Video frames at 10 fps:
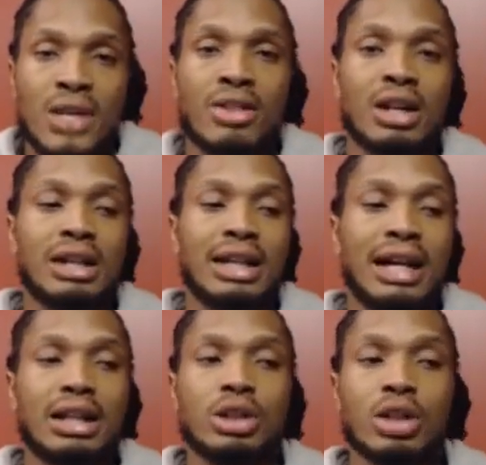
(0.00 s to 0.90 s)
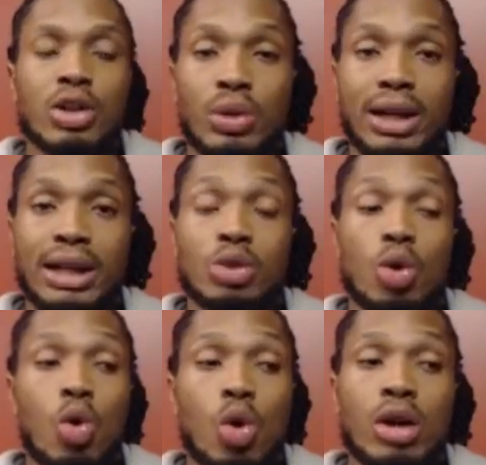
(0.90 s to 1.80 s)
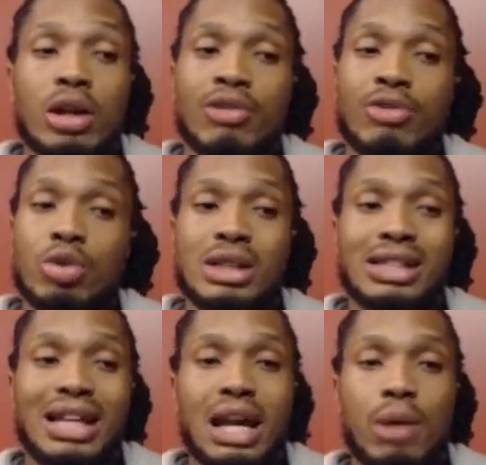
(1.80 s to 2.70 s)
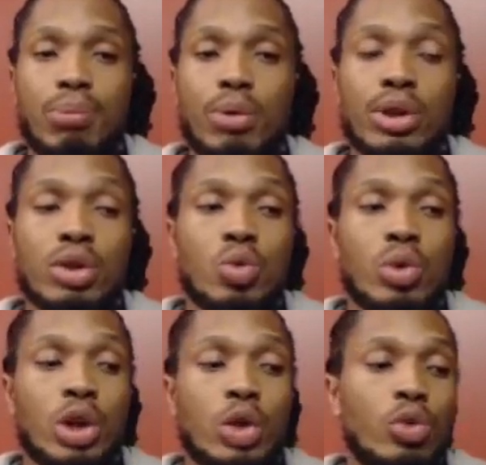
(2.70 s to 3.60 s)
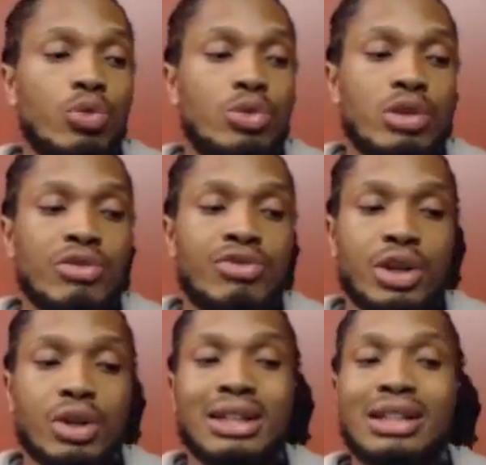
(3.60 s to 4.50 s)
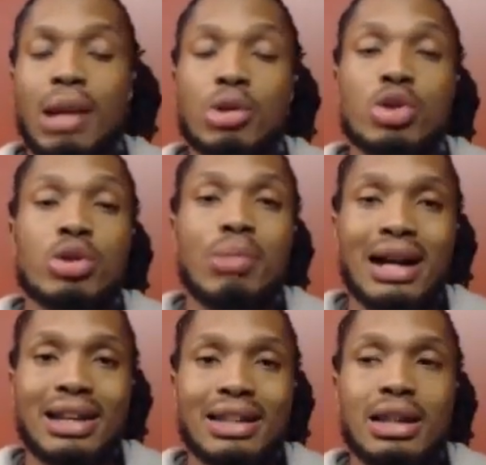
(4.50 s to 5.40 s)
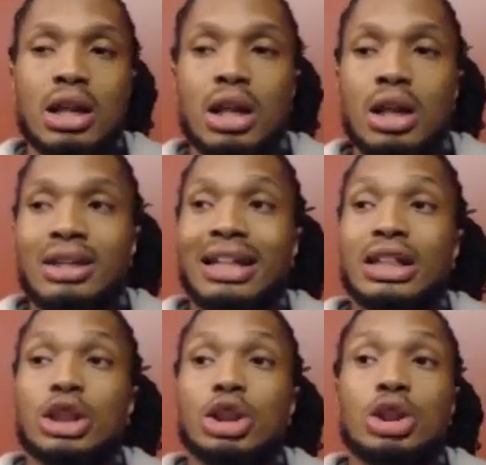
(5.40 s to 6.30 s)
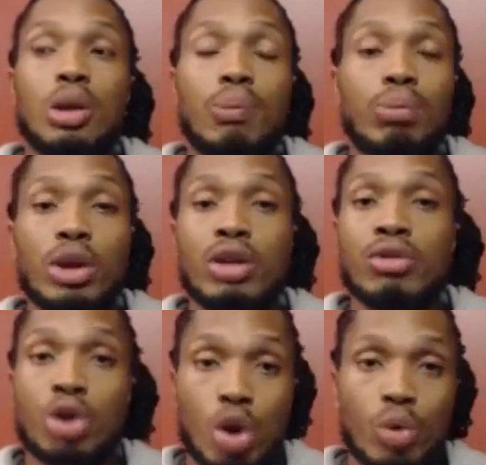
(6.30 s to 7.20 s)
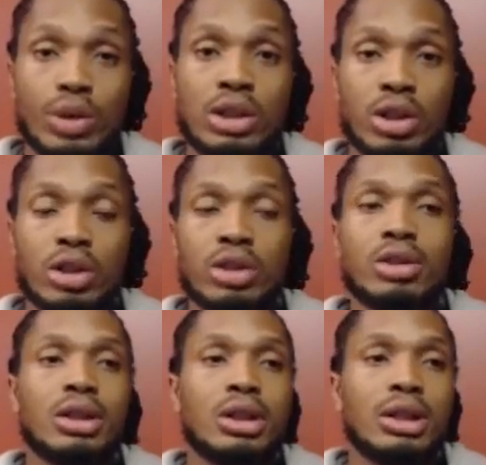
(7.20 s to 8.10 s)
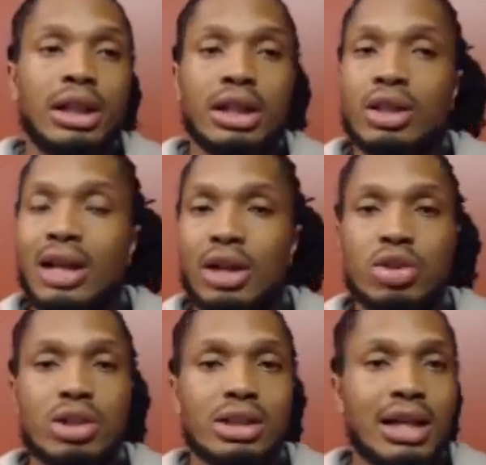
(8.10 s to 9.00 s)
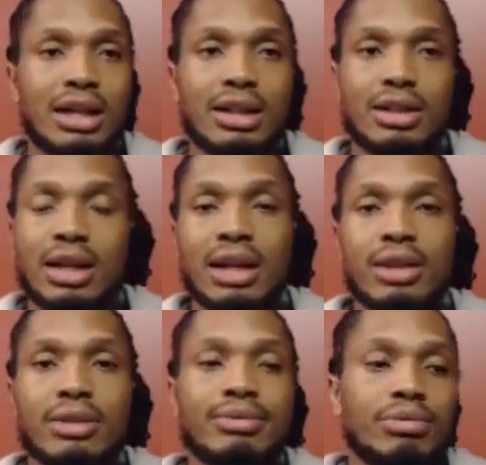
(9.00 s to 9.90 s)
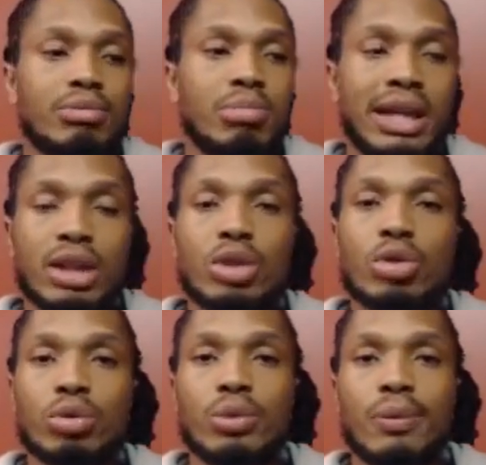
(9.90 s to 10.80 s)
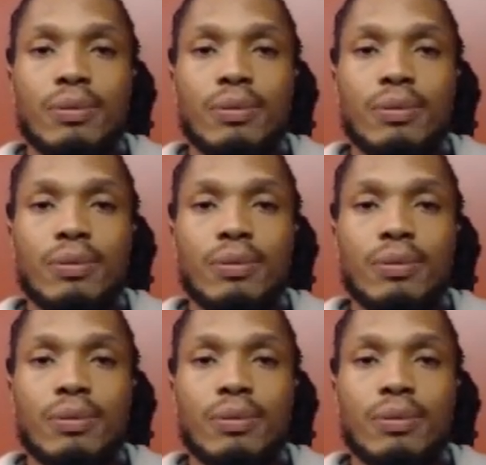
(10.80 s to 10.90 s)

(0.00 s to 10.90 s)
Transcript: Other than that, there's other ways. Or if you just at a point to where you've severely damaged your body, like to the point of no return, and now you just kind of make it through.